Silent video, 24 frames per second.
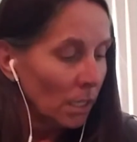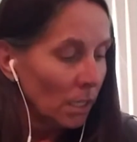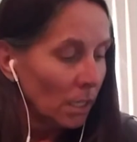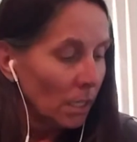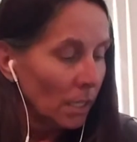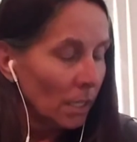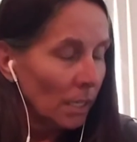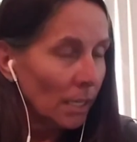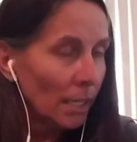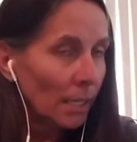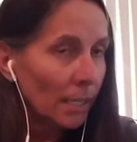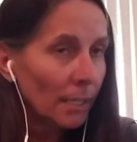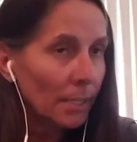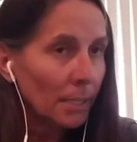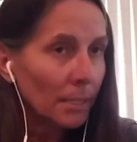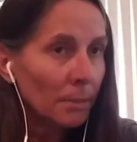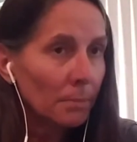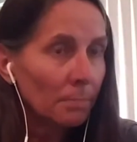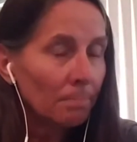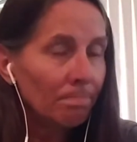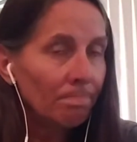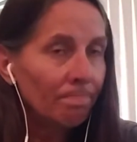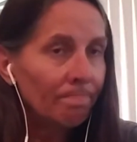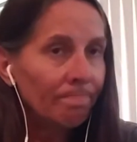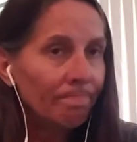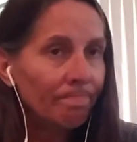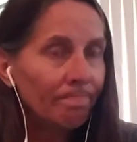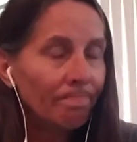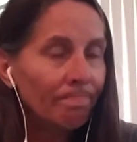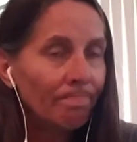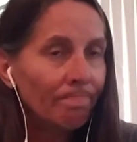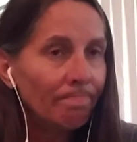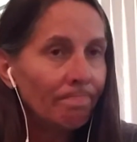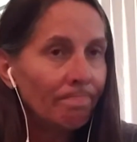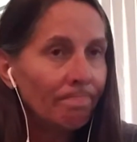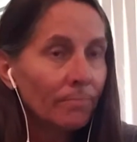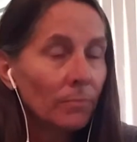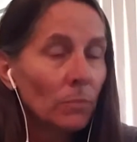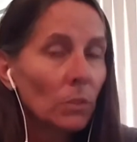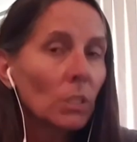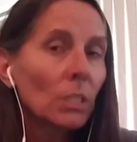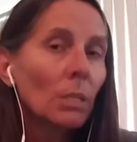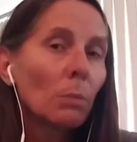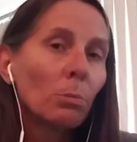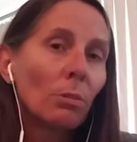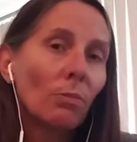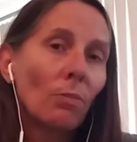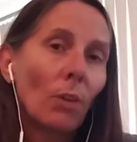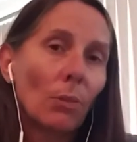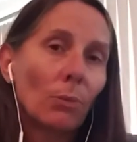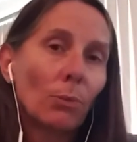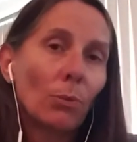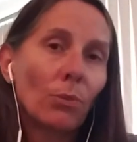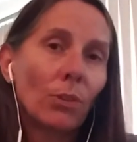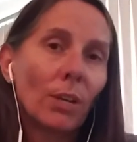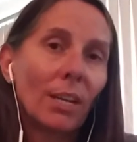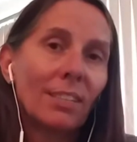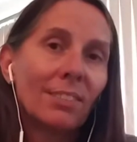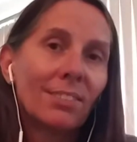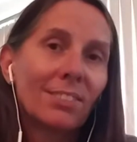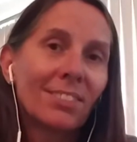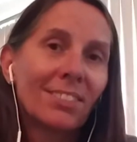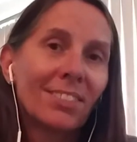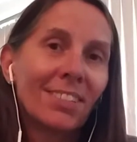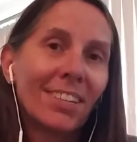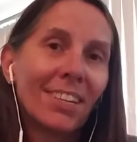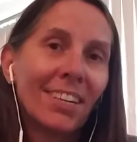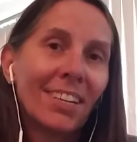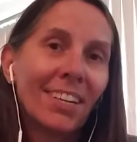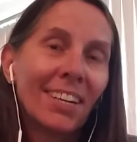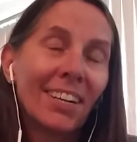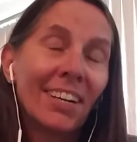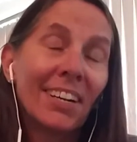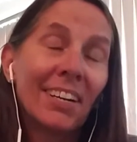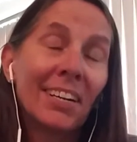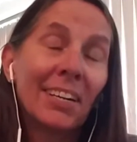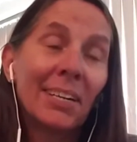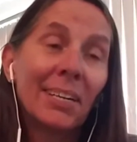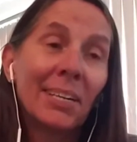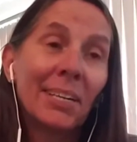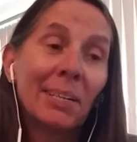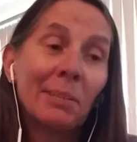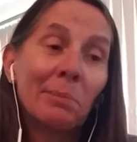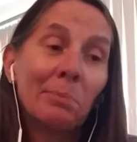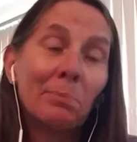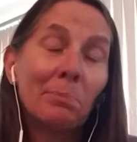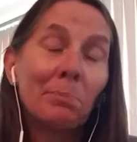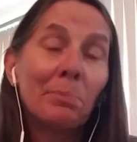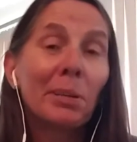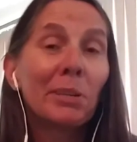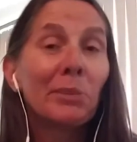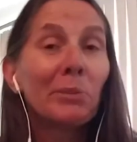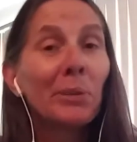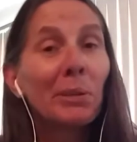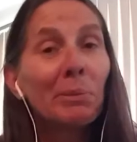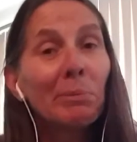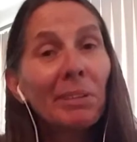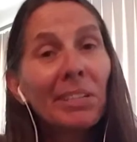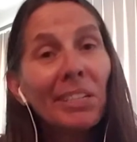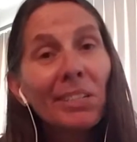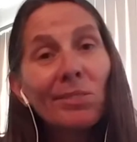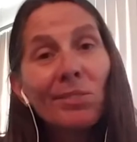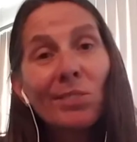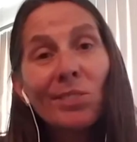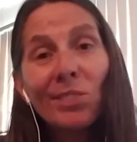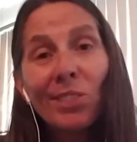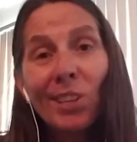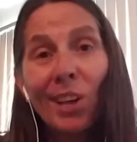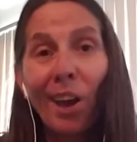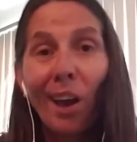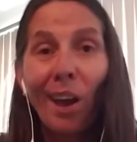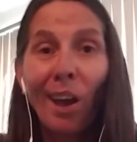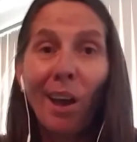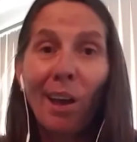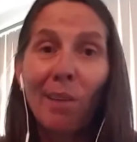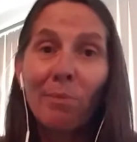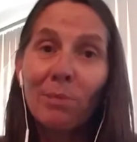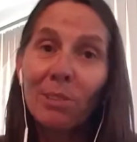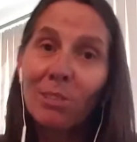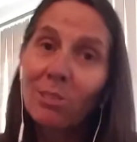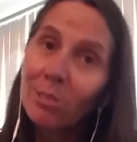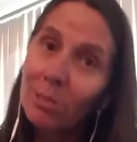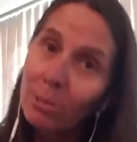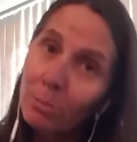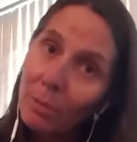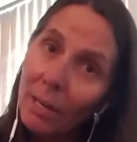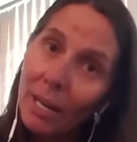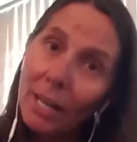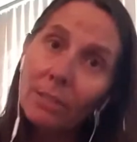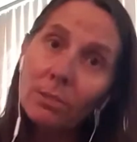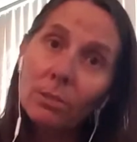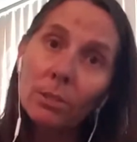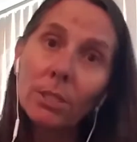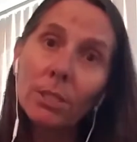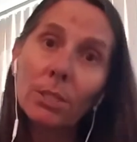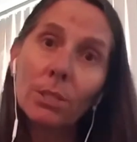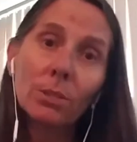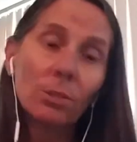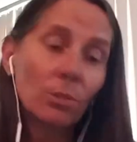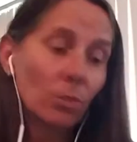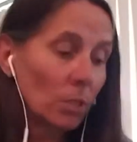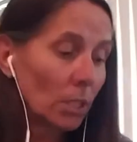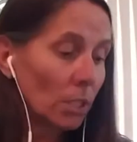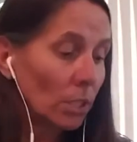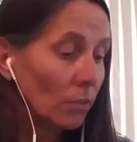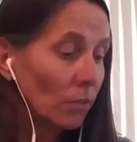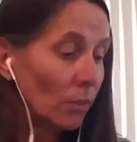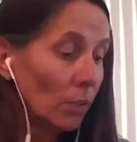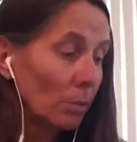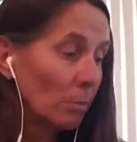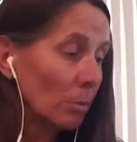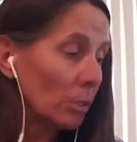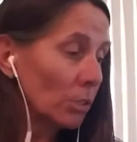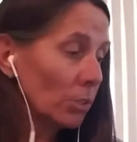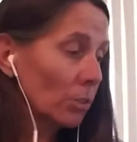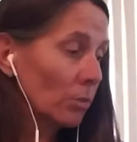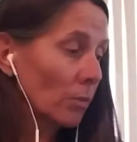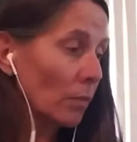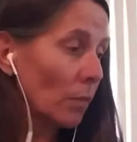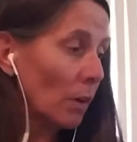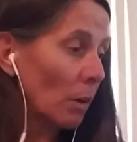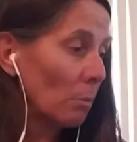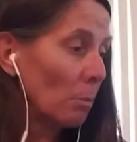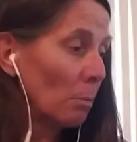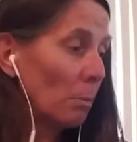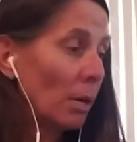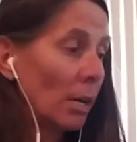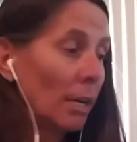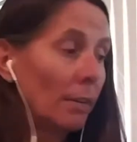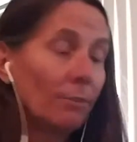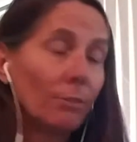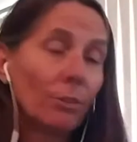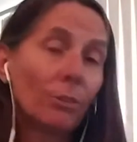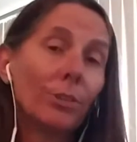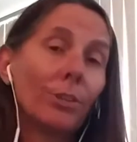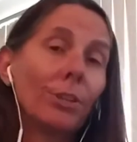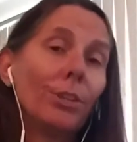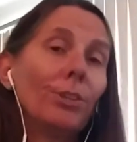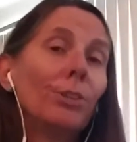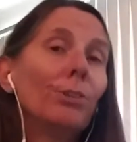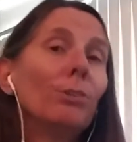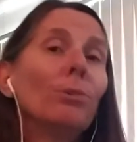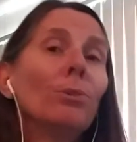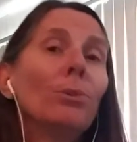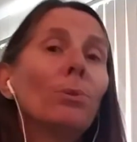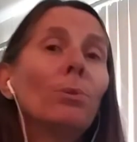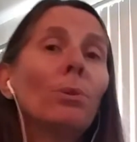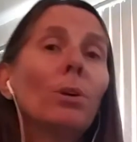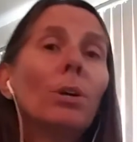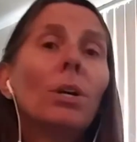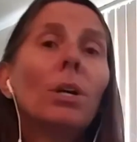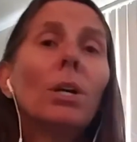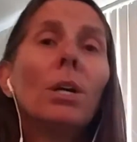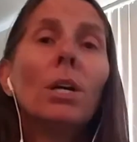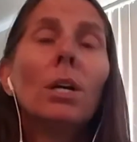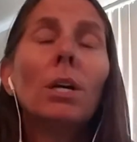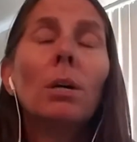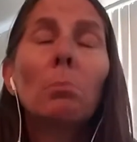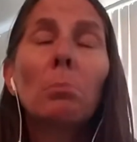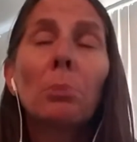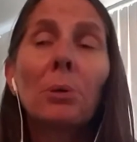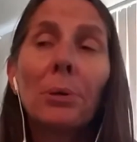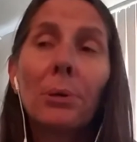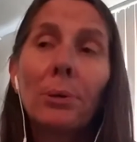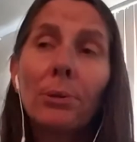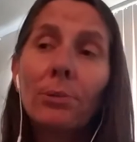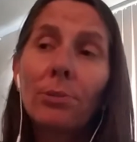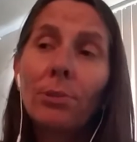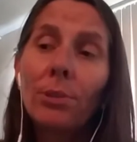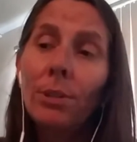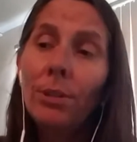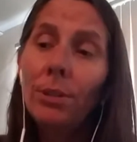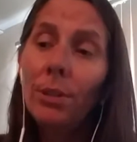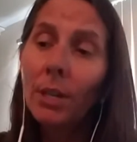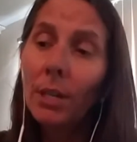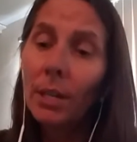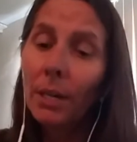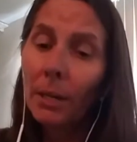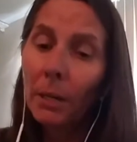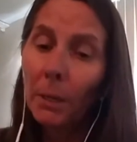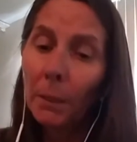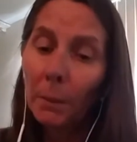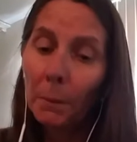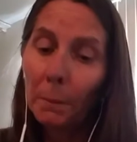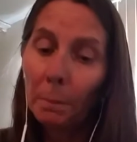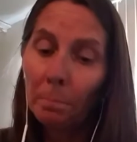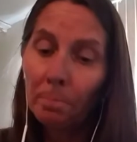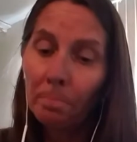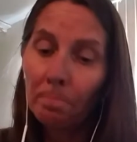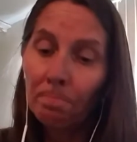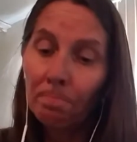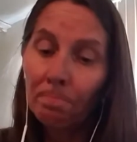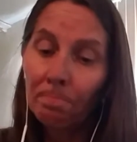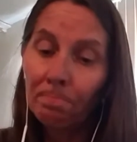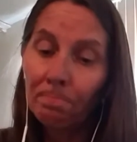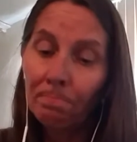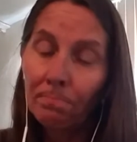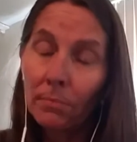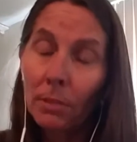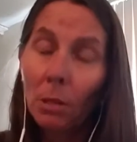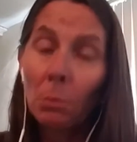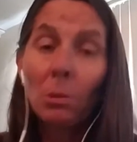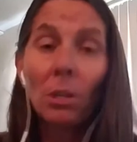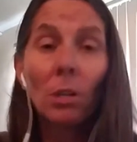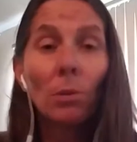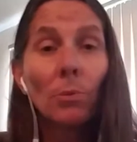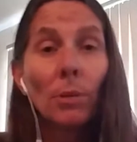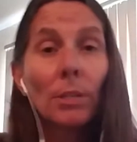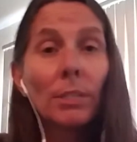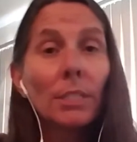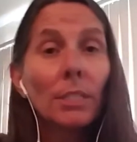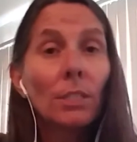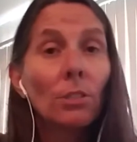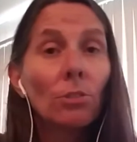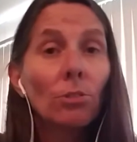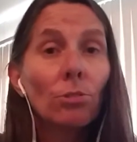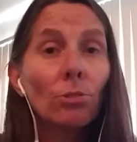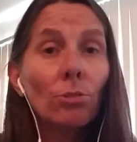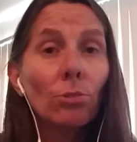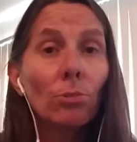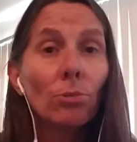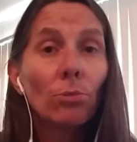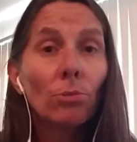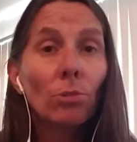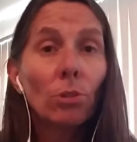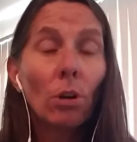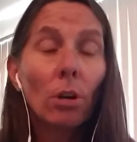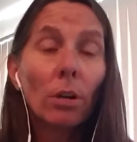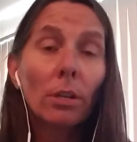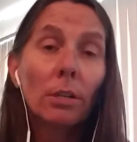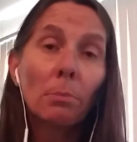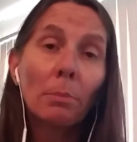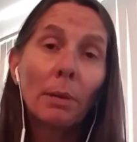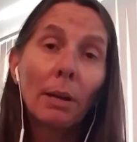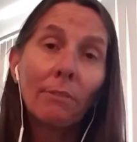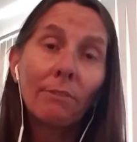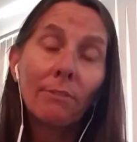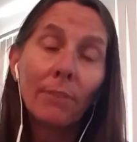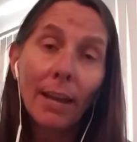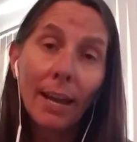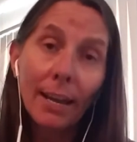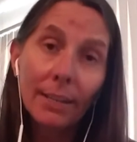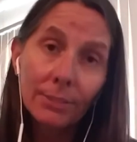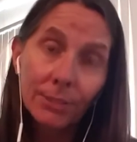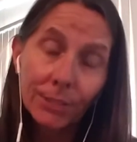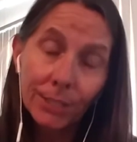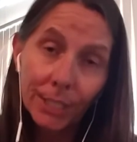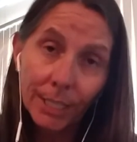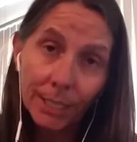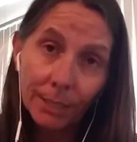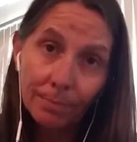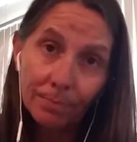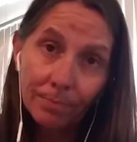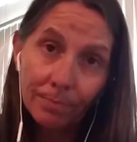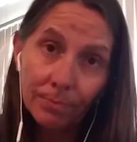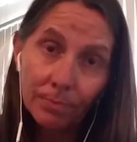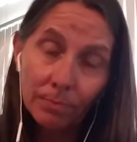A couple of other things. By the way, my name's Daph. This is the back roads. Thank you very much for coming by. If you're a new person, I'm getting ready to talk about fasting.